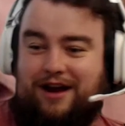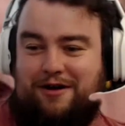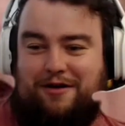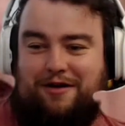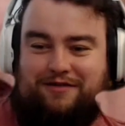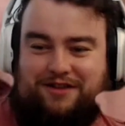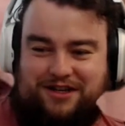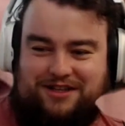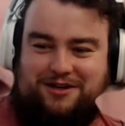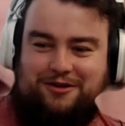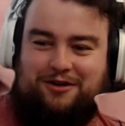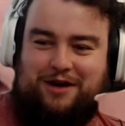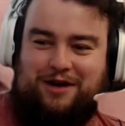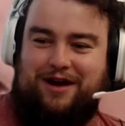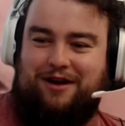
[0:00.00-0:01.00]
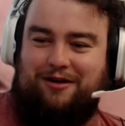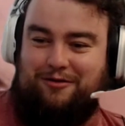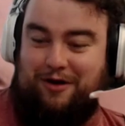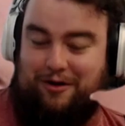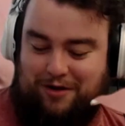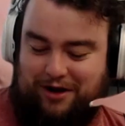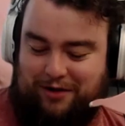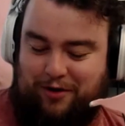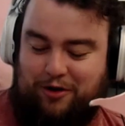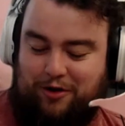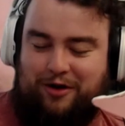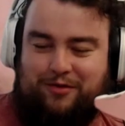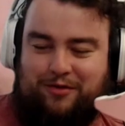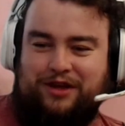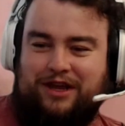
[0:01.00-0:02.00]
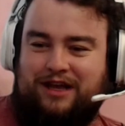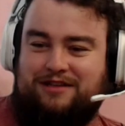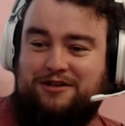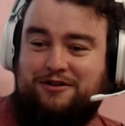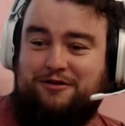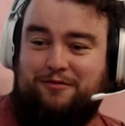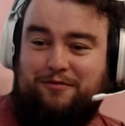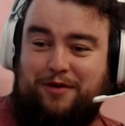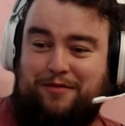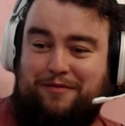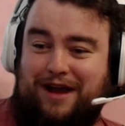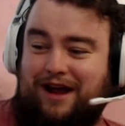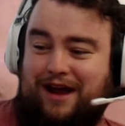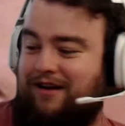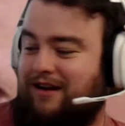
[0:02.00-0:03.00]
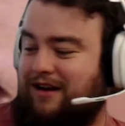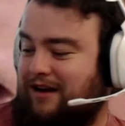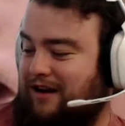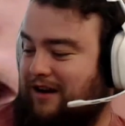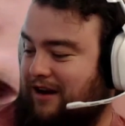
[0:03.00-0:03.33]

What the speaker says: know I've just talked about, I want a podium with Khazad-dûm, but man,